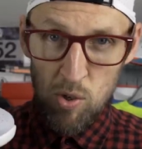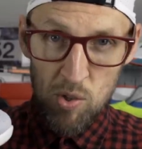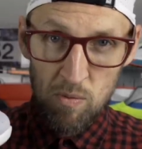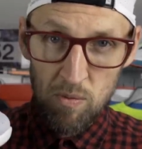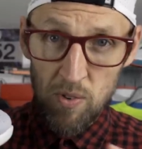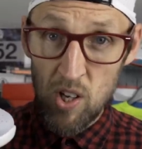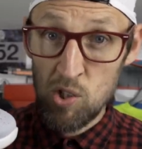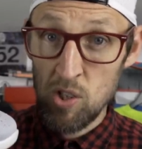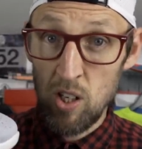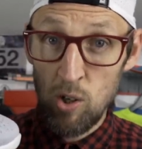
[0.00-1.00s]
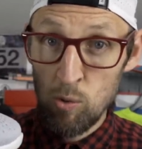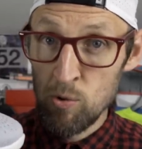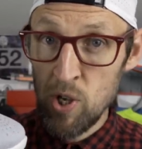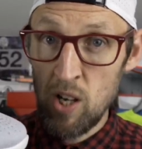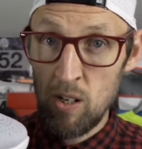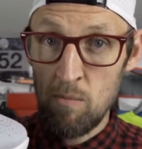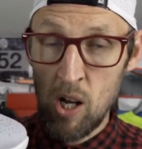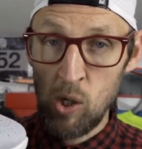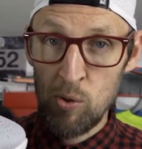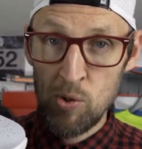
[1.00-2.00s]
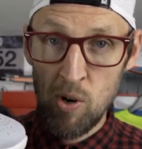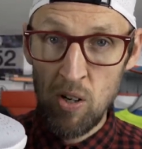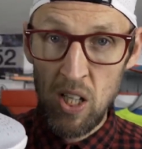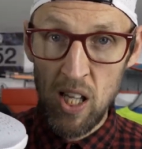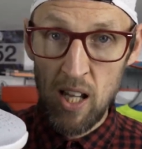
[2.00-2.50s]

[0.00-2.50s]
with some faster alternate miles thrown in